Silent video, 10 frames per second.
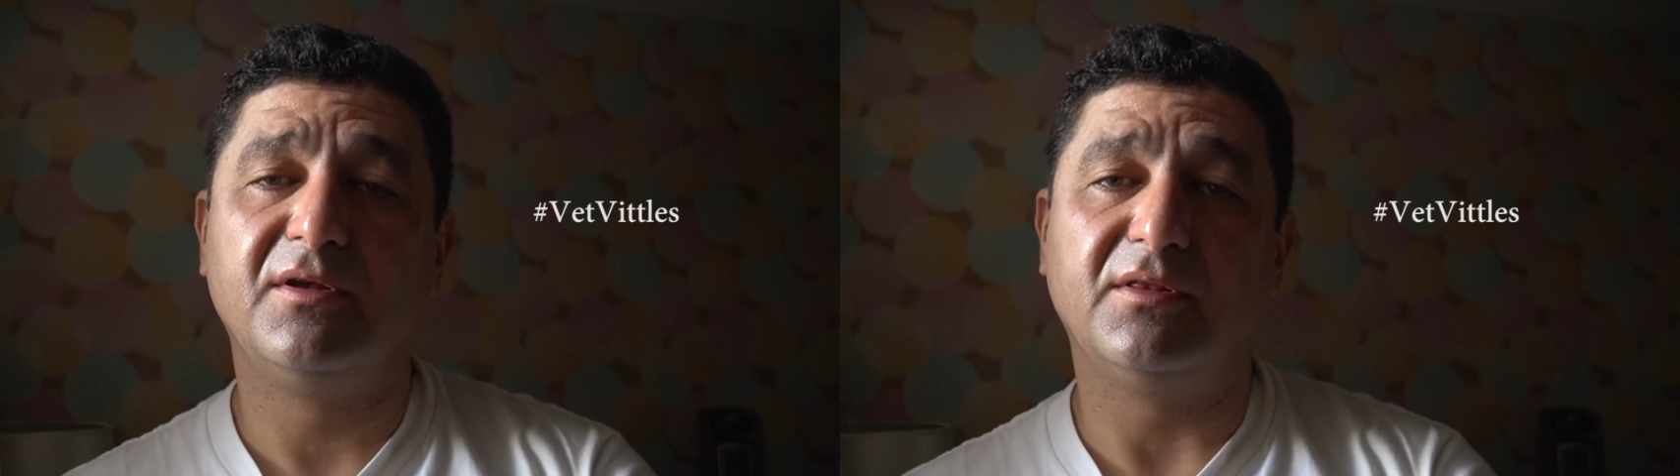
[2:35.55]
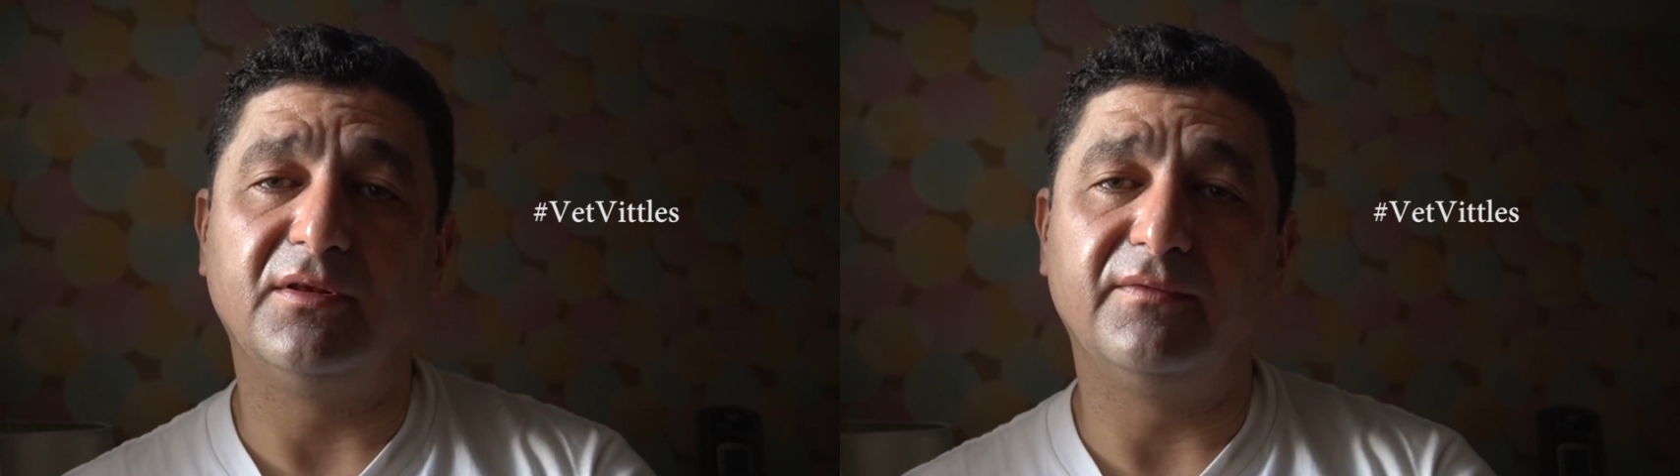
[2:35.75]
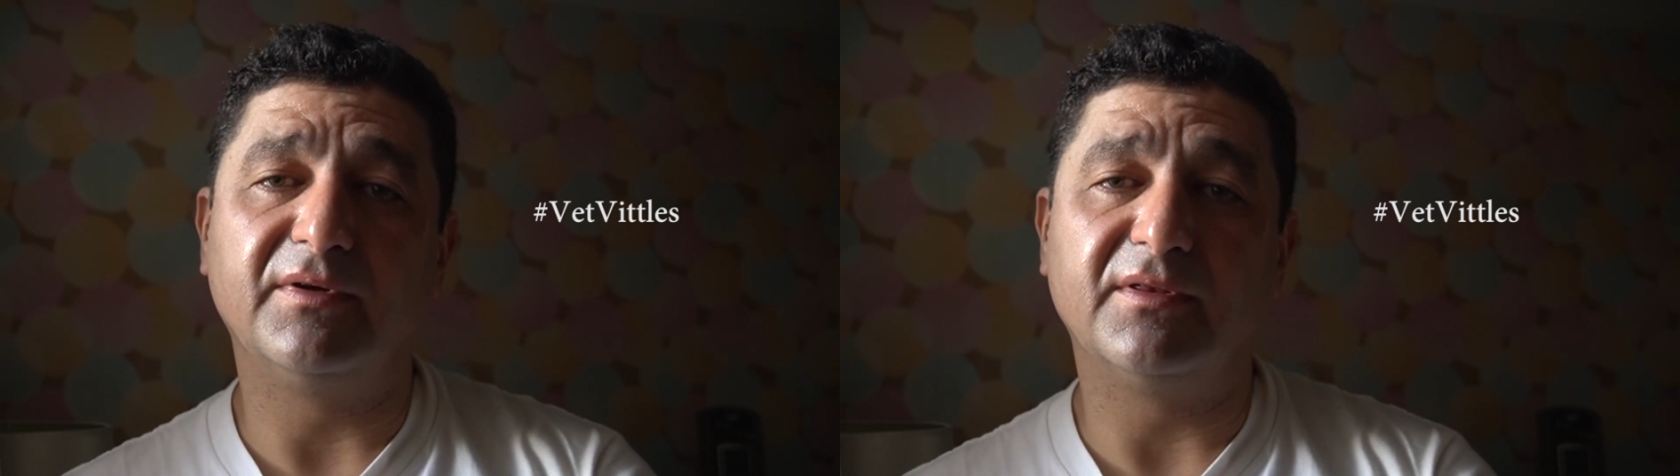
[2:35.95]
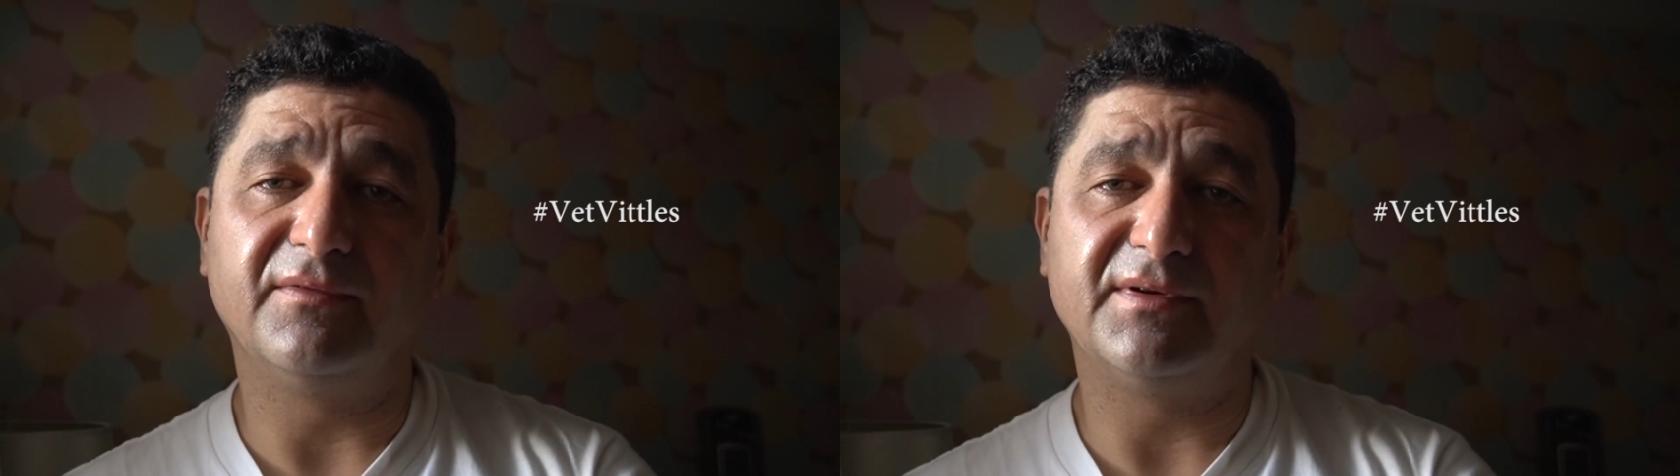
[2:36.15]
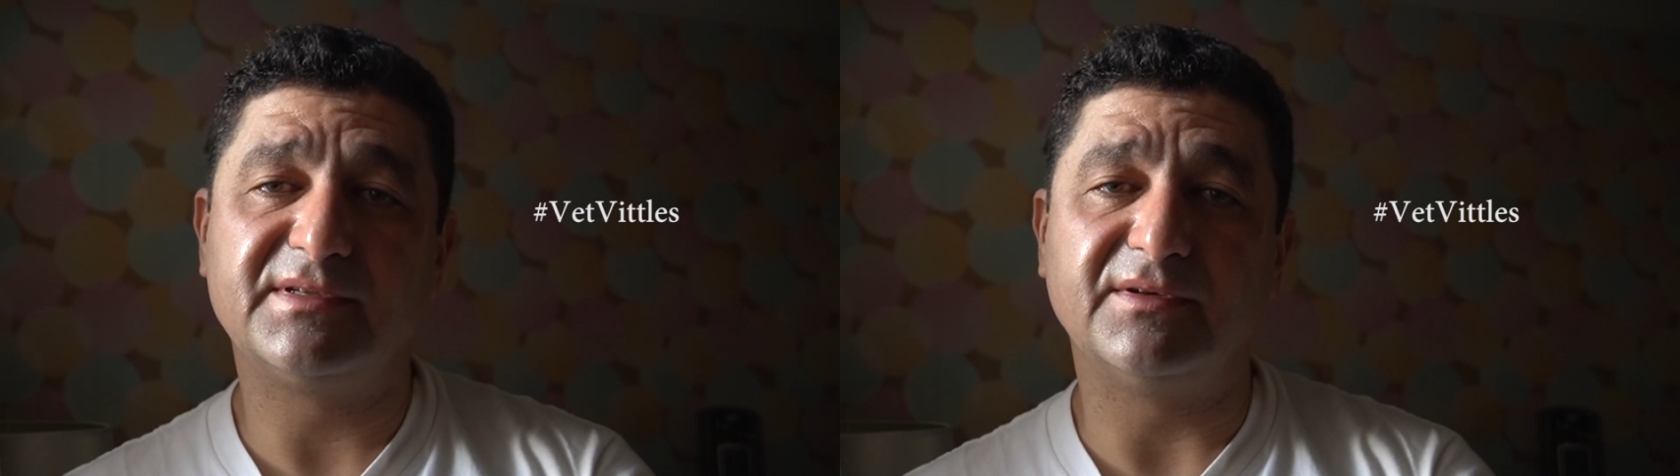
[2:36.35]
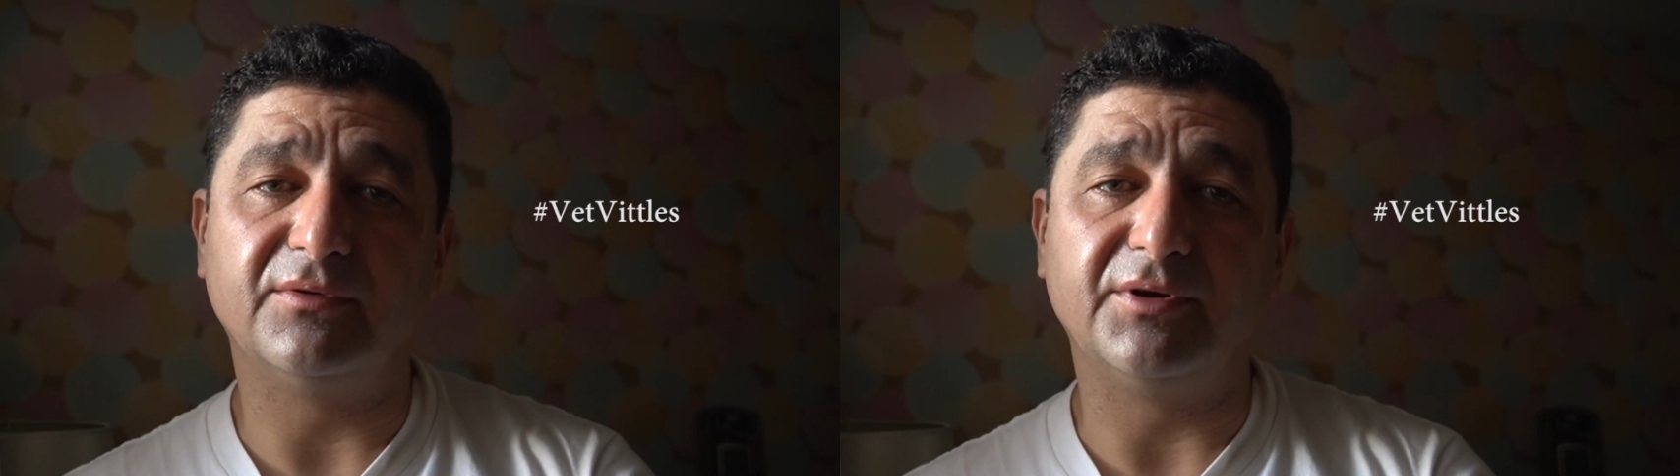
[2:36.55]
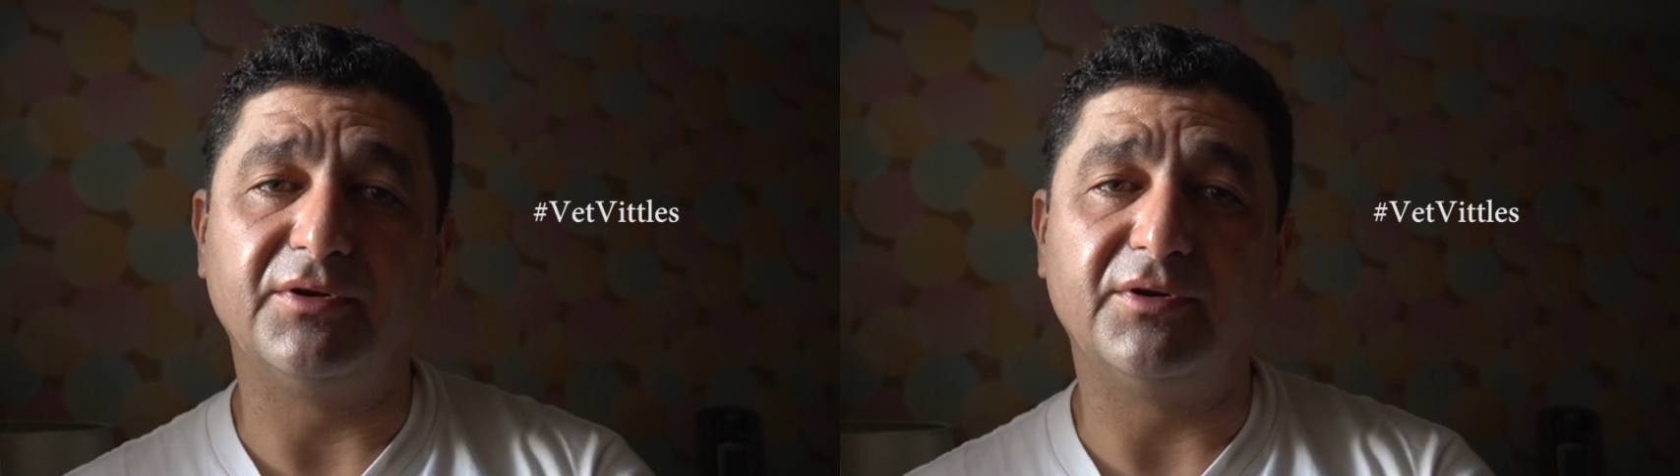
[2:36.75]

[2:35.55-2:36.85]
leaving the facility.